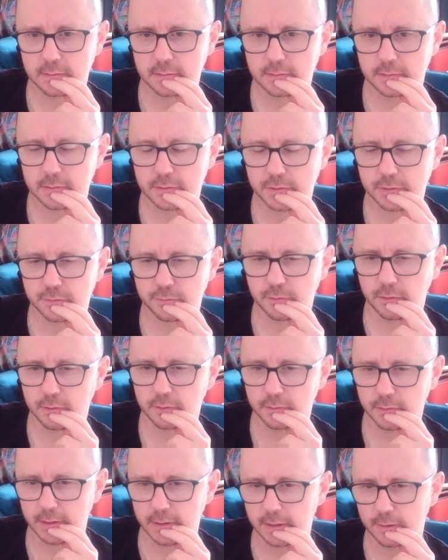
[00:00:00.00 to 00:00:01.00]

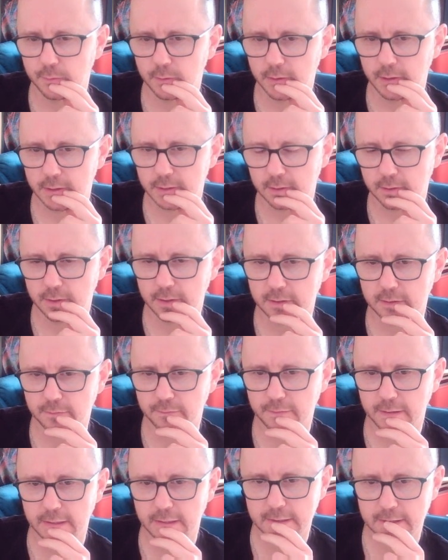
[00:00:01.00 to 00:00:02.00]
scrolling works on
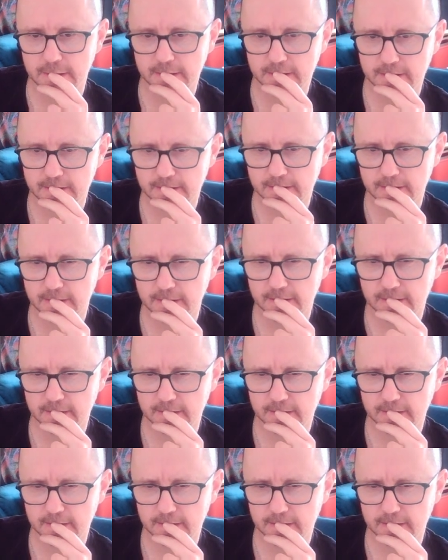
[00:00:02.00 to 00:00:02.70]
interfaces.